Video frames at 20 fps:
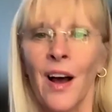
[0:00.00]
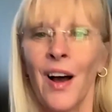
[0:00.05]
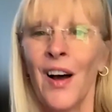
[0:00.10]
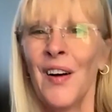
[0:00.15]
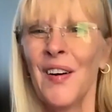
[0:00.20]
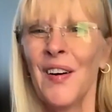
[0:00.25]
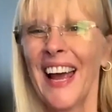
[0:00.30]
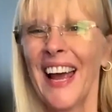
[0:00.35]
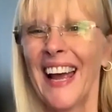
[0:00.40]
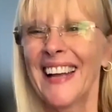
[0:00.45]

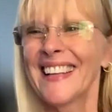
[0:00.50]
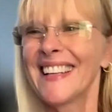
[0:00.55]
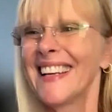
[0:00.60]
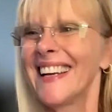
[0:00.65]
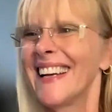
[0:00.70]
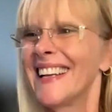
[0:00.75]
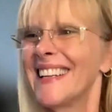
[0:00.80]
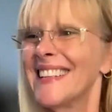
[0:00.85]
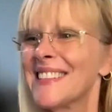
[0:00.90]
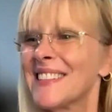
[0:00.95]
Okay,
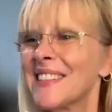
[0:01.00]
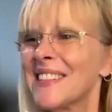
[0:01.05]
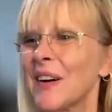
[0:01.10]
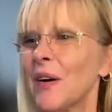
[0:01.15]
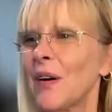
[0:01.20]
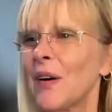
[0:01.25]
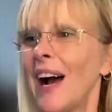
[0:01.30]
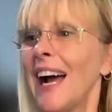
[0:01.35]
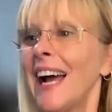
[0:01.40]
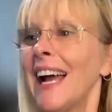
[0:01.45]

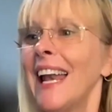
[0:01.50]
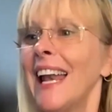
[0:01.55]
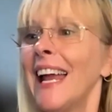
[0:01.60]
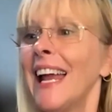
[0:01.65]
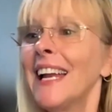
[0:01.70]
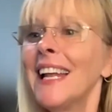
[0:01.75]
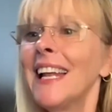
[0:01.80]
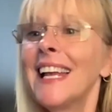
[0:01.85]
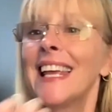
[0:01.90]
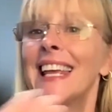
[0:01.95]
so,
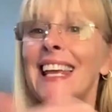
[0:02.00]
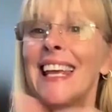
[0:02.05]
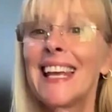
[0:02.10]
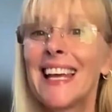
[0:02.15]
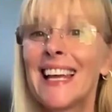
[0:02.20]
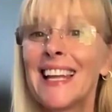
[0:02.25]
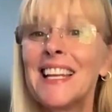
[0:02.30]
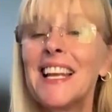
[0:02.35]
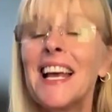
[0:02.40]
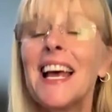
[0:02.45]
and
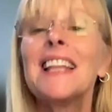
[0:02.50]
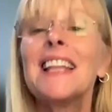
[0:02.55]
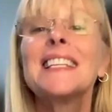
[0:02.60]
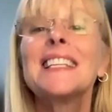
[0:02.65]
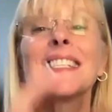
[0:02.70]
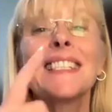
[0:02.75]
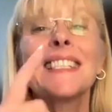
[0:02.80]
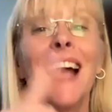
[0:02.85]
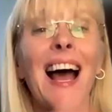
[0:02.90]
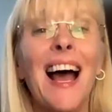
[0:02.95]
again,
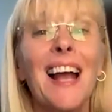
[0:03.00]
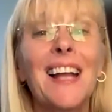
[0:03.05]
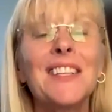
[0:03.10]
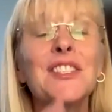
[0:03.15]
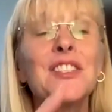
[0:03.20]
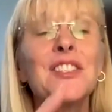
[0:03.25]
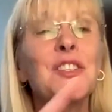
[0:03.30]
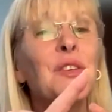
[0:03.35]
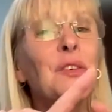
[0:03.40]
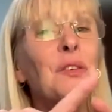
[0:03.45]

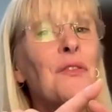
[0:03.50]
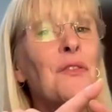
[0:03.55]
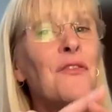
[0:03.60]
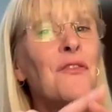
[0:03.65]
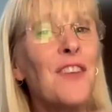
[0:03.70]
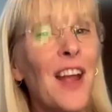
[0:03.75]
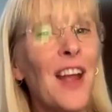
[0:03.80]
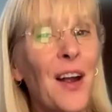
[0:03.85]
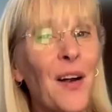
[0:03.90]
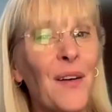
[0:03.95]
signs do
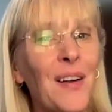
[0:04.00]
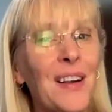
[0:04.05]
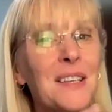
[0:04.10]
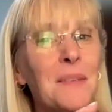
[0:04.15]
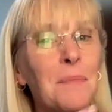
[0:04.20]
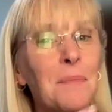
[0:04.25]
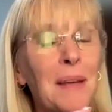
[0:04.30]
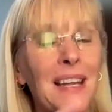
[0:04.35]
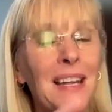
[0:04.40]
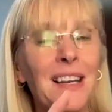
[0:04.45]
vary
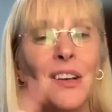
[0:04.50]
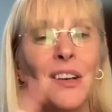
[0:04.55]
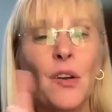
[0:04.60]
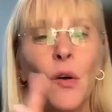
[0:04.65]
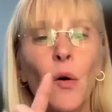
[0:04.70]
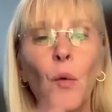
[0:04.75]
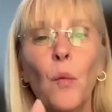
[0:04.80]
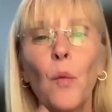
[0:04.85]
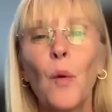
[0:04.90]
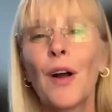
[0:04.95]
depending
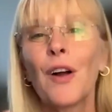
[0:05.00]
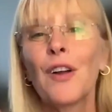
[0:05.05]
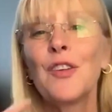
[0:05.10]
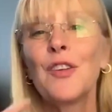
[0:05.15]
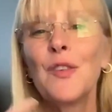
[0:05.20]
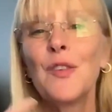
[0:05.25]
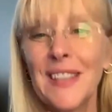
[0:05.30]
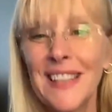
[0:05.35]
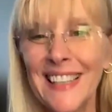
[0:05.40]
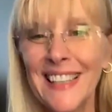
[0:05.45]
on where
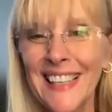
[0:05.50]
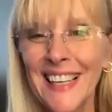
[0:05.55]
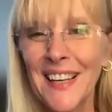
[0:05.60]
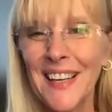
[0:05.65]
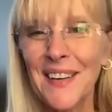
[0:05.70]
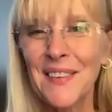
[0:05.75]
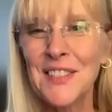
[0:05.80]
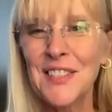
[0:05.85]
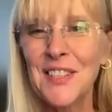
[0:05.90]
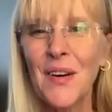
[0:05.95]
you
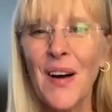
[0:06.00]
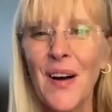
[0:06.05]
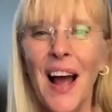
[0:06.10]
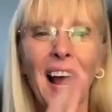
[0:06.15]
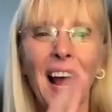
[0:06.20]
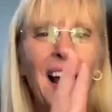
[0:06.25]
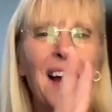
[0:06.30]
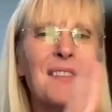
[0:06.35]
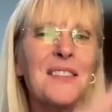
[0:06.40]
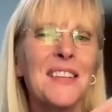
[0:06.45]
live. So I
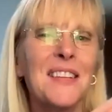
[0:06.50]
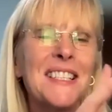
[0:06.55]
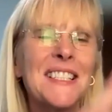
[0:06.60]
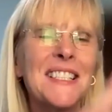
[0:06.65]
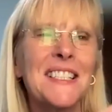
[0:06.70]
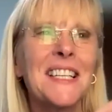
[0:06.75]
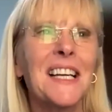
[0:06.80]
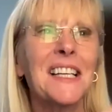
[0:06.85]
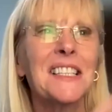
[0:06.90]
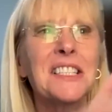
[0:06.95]
have this
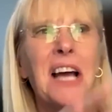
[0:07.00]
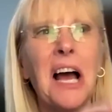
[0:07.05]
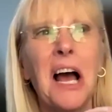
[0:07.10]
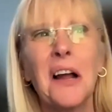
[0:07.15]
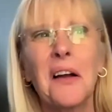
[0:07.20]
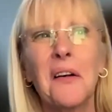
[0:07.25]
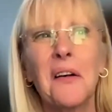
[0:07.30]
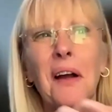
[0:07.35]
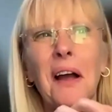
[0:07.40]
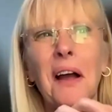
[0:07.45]

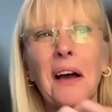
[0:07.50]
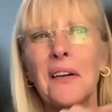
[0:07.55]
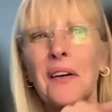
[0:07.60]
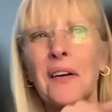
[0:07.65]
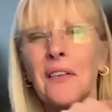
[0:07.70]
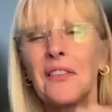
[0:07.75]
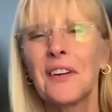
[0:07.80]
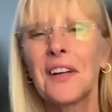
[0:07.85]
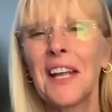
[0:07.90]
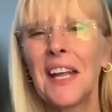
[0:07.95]
TikTok crowd
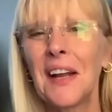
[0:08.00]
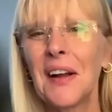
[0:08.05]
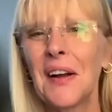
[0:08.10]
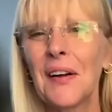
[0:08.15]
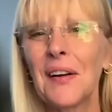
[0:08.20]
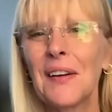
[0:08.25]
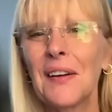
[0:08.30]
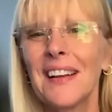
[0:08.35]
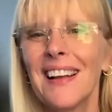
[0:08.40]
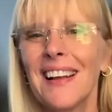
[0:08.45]
over
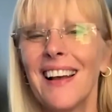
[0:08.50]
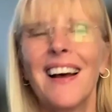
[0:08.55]
here.